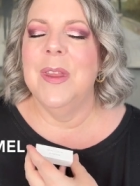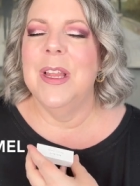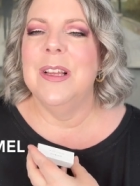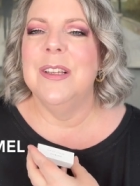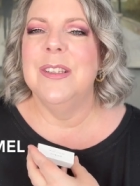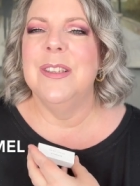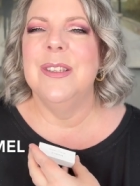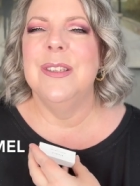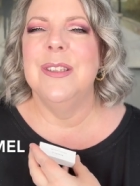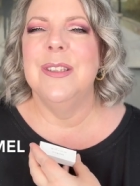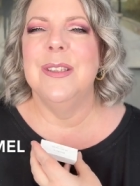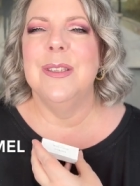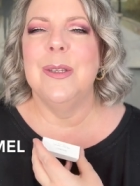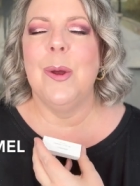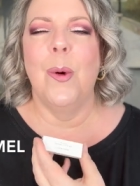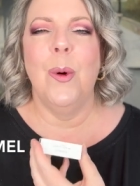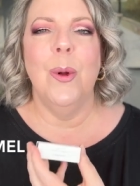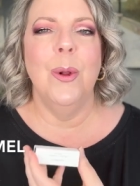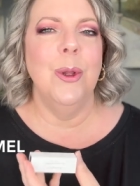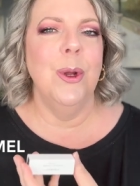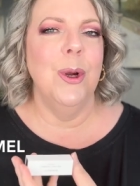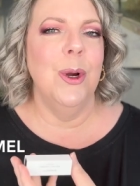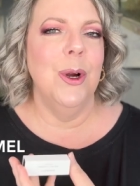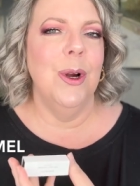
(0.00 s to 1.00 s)

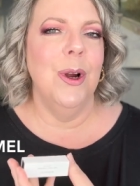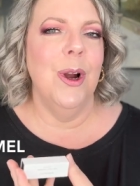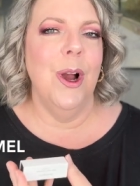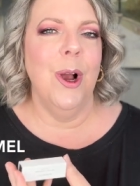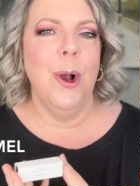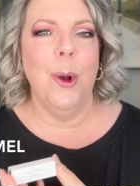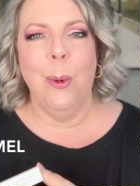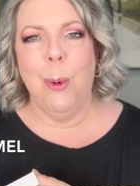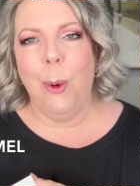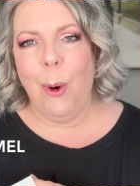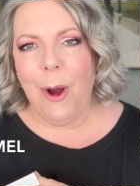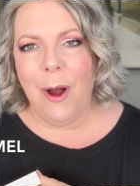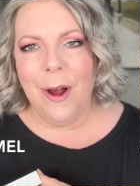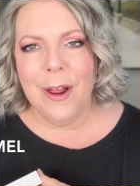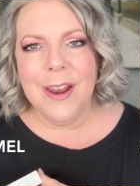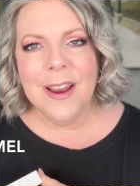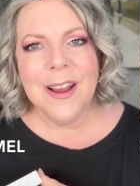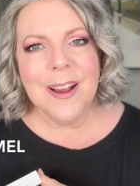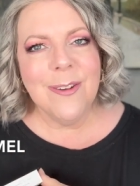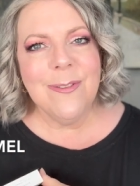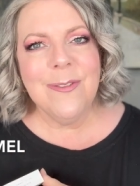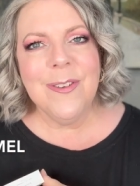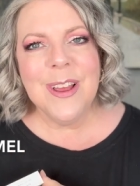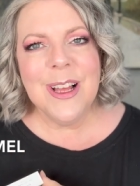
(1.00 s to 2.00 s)
solar
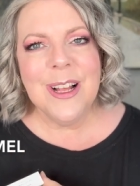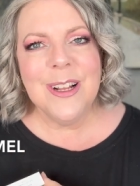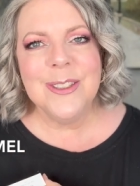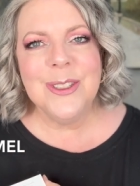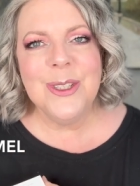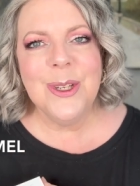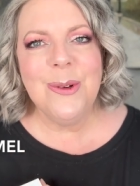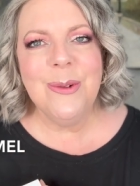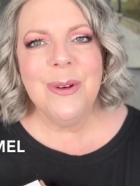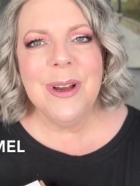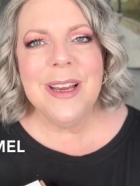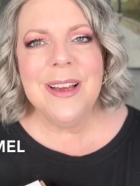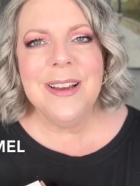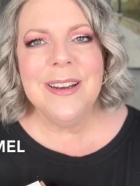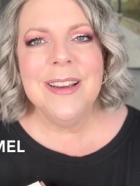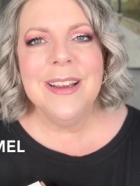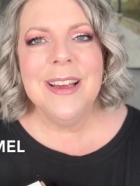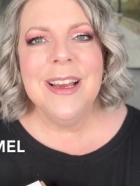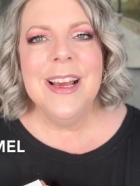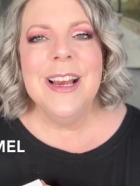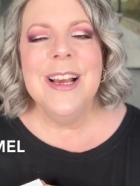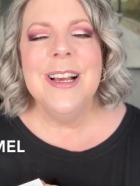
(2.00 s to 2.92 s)
aquatic feel to it.